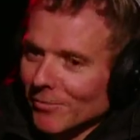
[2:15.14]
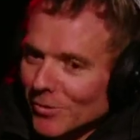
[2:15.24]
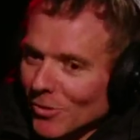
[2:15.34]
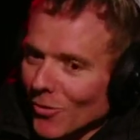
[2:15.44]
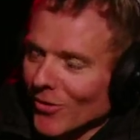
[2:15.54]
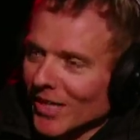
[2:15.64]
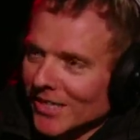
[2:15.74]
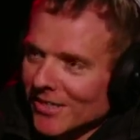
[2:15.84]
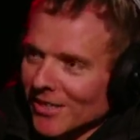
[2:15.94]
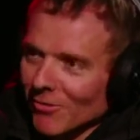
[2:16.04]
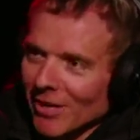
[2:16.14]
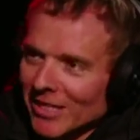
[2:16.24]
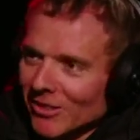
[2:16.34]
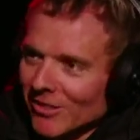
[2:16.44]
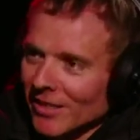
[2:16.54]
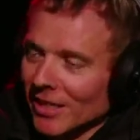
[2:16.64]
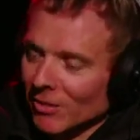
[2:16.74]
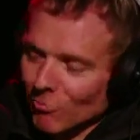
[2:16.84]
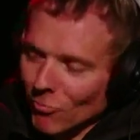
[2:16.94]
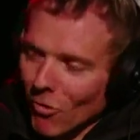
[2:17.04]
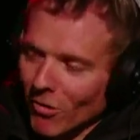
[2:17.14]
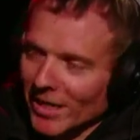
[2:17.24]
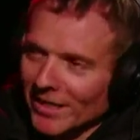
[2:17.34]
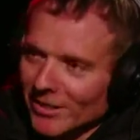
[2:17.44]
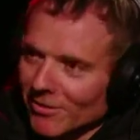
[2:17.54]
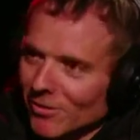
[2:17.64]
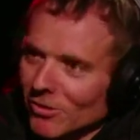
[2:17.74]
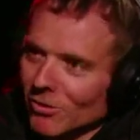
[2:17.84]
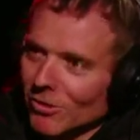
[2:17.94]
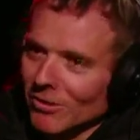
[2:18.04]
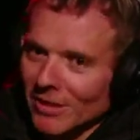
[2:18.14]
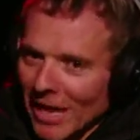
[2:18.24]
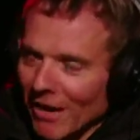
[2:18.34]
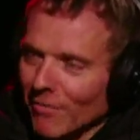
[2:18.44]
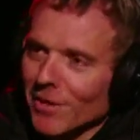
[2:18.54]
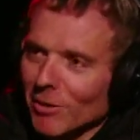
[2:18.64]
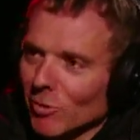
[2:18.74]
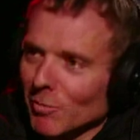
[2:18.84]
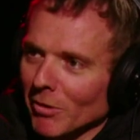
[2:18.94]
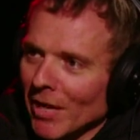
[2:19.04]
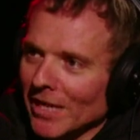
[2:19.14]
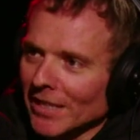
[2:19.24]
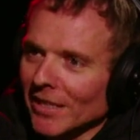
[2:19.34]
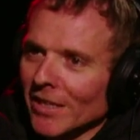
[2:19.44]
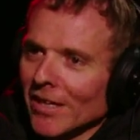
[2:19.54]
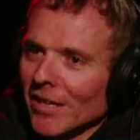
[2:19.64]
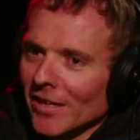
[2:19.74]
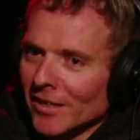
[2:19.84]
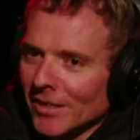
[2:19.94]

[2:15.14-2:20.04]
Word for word: of songwriters and arrangers, and he'd walk into a studio and everything would be ready, and